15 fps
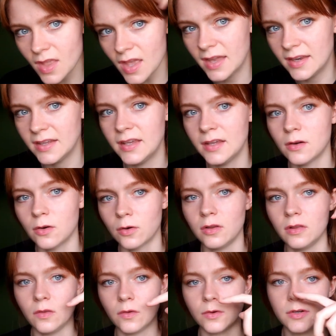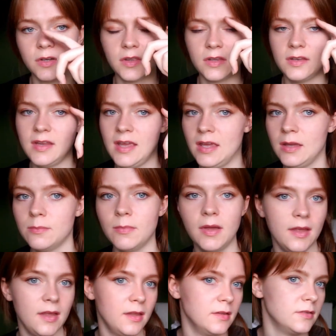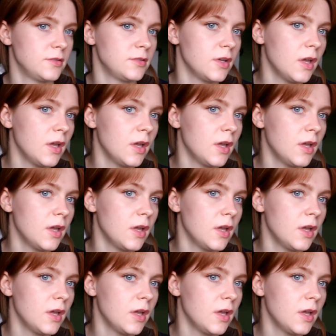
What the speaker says: and he had already learned the name and